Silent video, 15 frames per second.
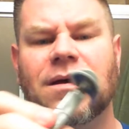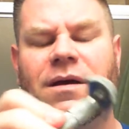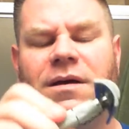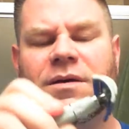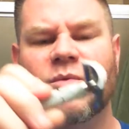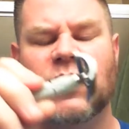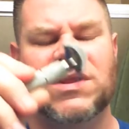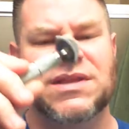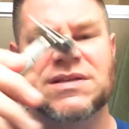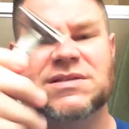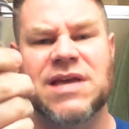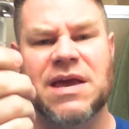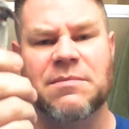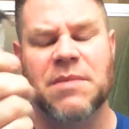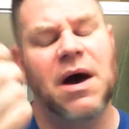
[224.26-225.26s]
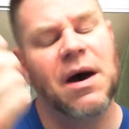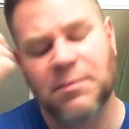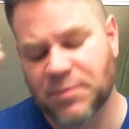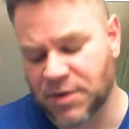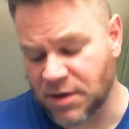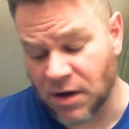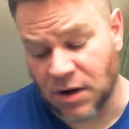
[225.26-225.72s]
when this came
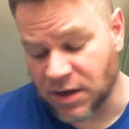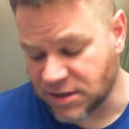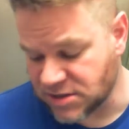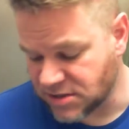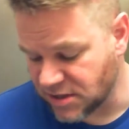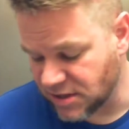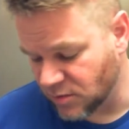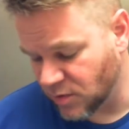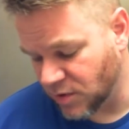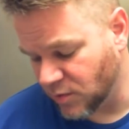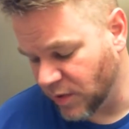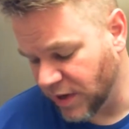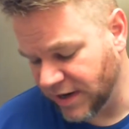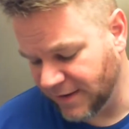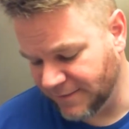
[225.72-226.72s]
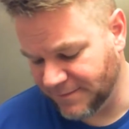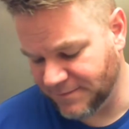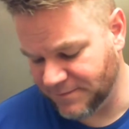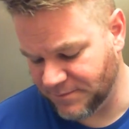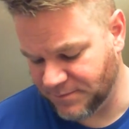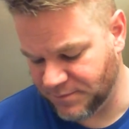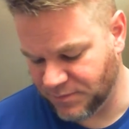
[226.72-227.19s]
up, you know, I just didn't want to wait.
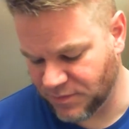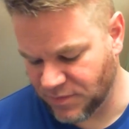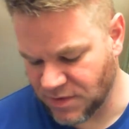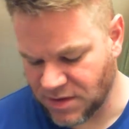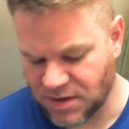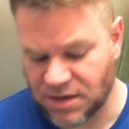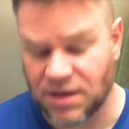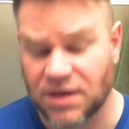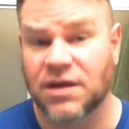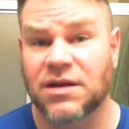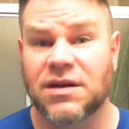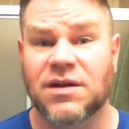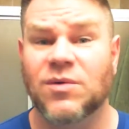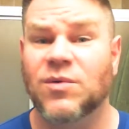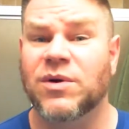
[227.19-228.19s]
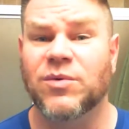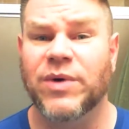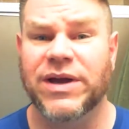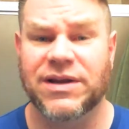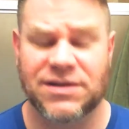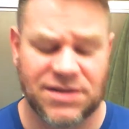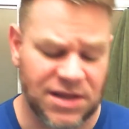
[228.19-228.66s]
Didn't want to
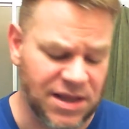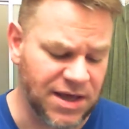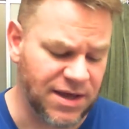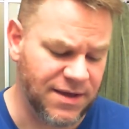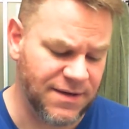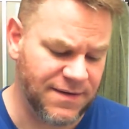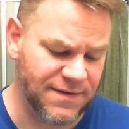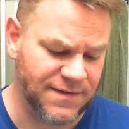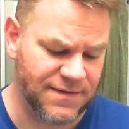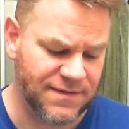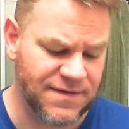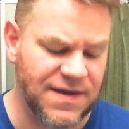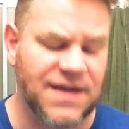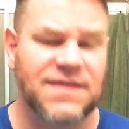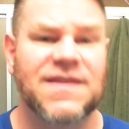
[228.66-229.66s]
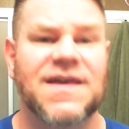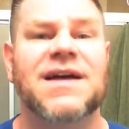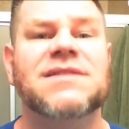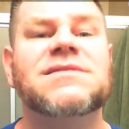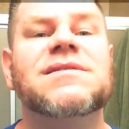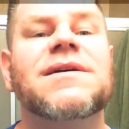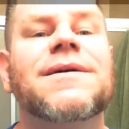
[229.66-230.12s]
wait until I had
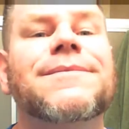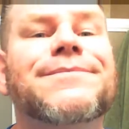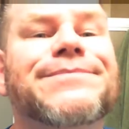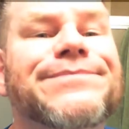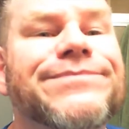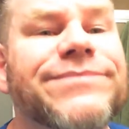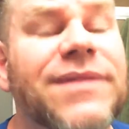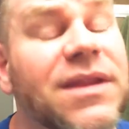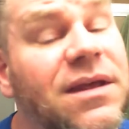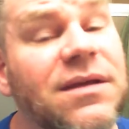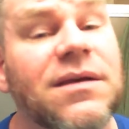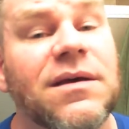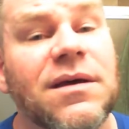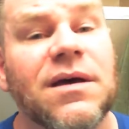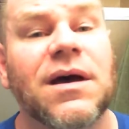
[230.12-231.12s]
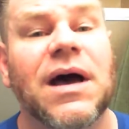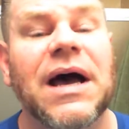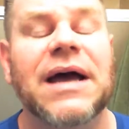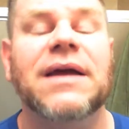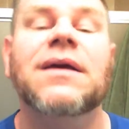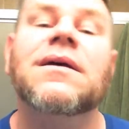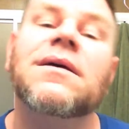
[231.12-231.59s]
that, so
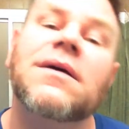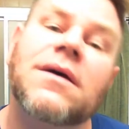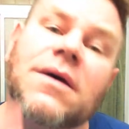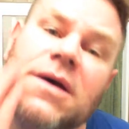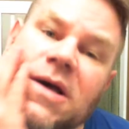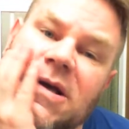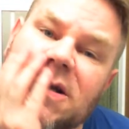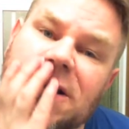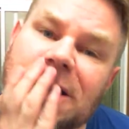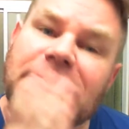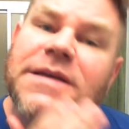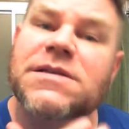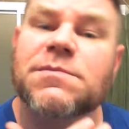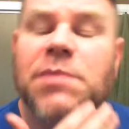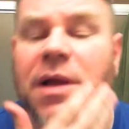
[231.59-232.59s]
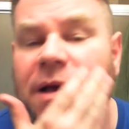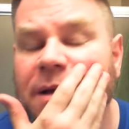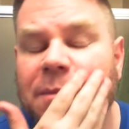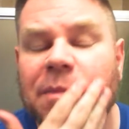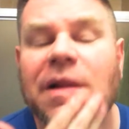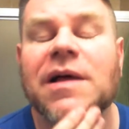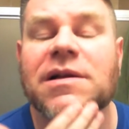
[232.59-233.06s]
I took a
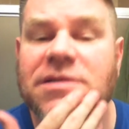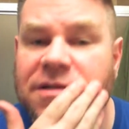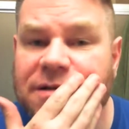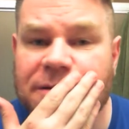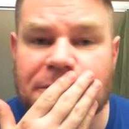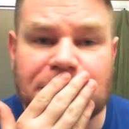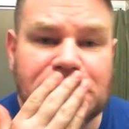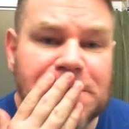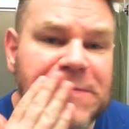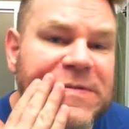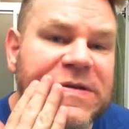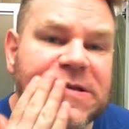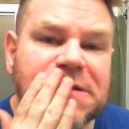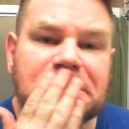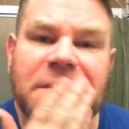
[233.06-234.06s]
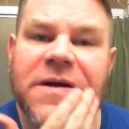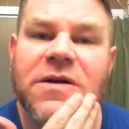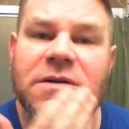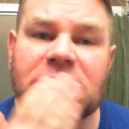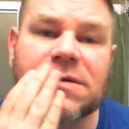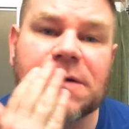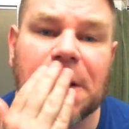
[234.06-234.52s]
plunge and
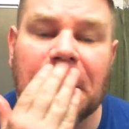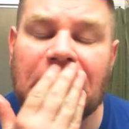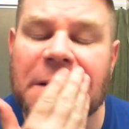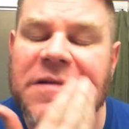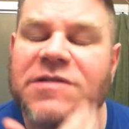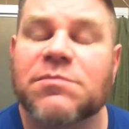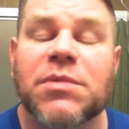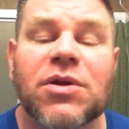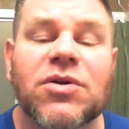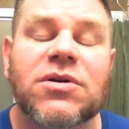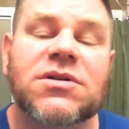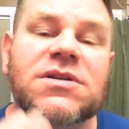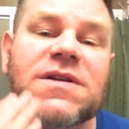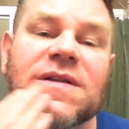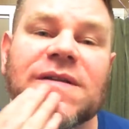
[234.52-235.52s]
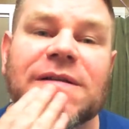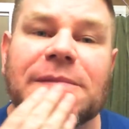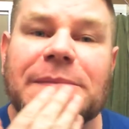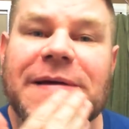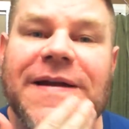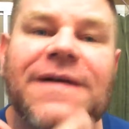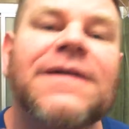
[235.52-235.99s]
splurged a little
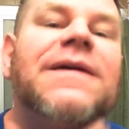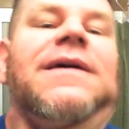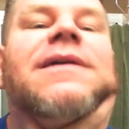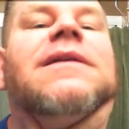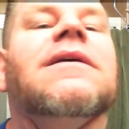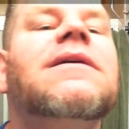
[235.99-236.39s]
bit on it.